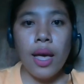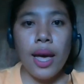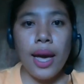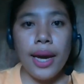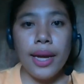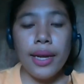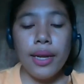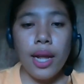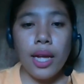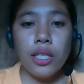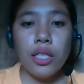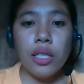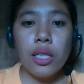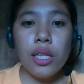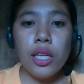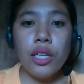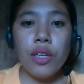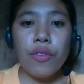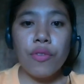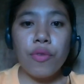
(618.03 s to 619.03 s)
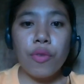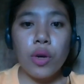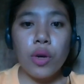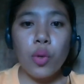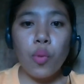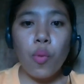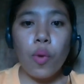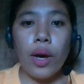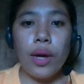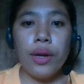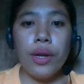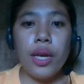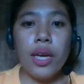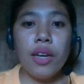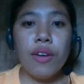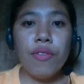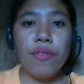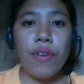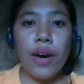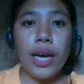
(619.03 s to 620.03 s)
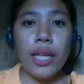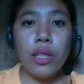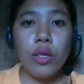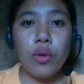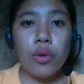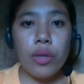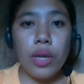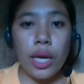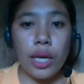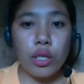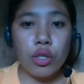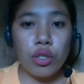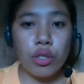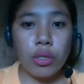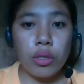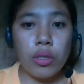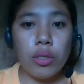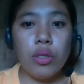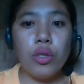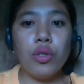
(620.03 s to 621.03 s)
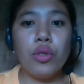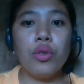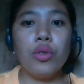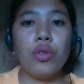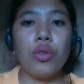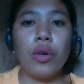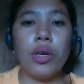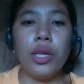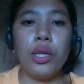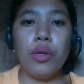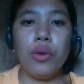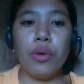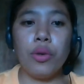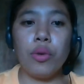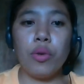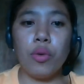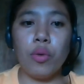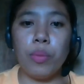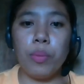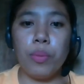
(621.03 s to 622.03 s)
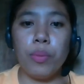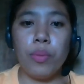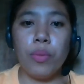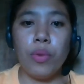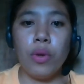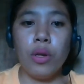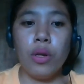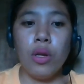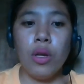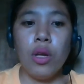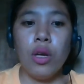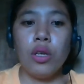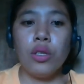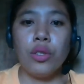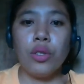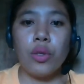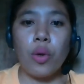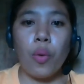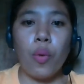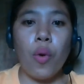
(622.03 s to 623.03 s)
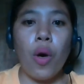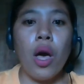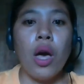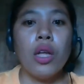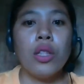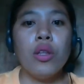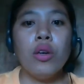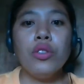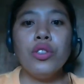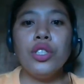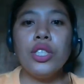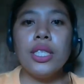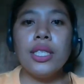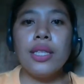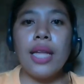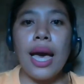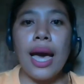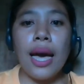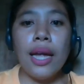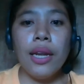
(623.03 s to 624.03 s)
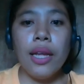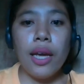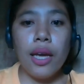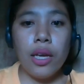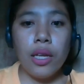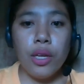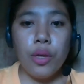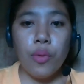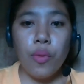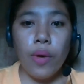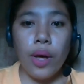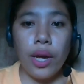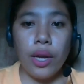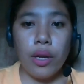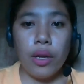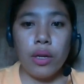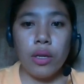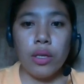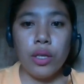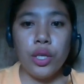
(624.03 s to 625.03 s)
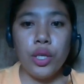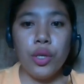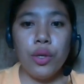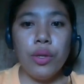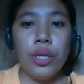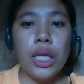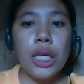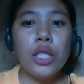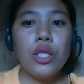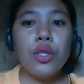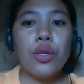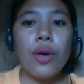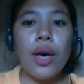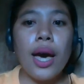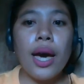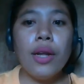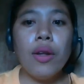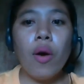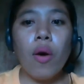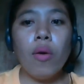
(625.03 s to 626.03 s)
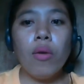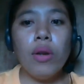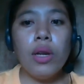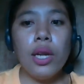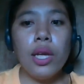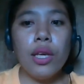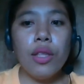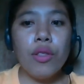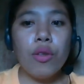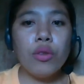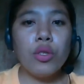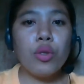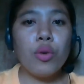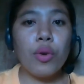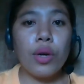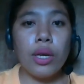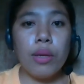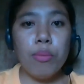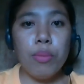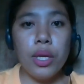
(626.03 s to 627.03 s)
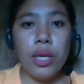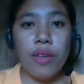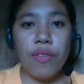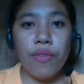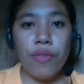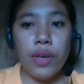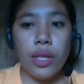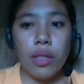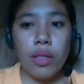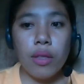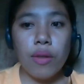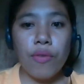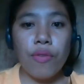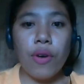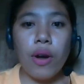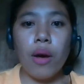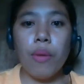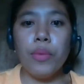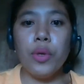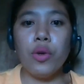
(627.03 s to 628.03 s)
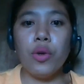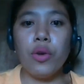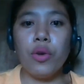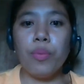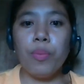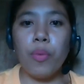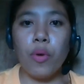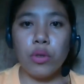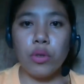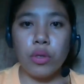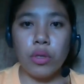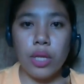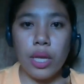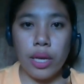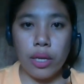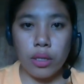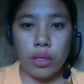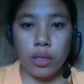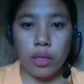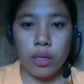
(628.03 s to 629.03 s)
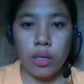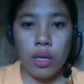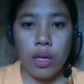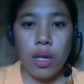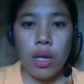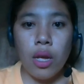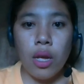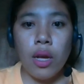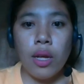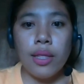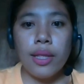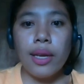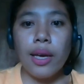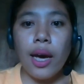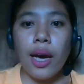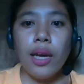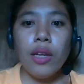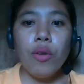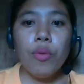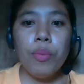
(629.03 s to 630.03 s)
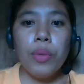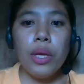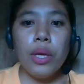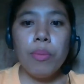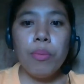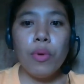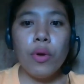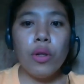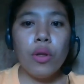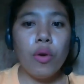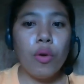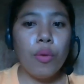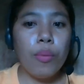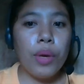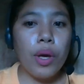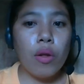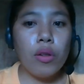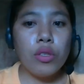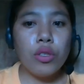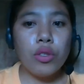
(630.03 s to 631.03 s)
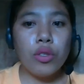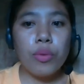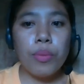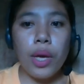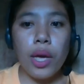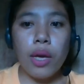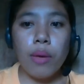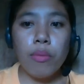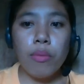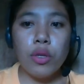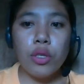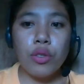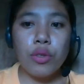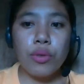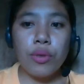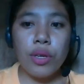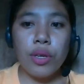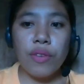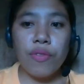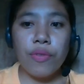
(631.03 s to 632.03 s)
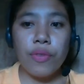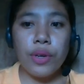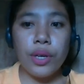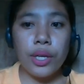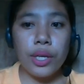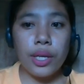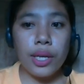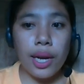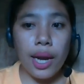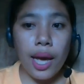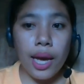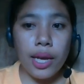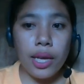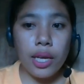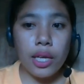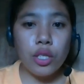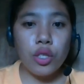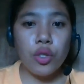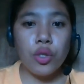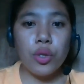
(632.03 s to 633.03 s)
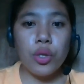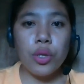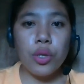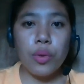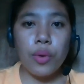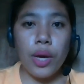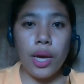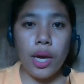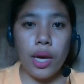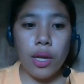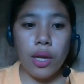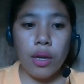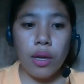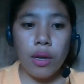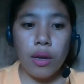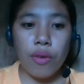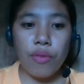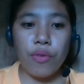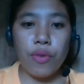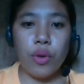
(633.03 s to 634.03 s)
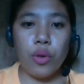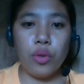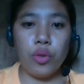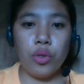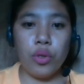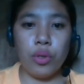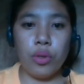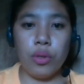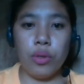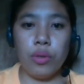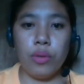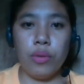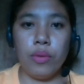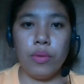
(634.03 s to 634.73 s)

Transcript: And lastly, the fourth one, invite connections to join your group. So don't just add anyone. You need to add only those who can benefit from your postings. The kind of people who may also be able to refer clients to you in the future.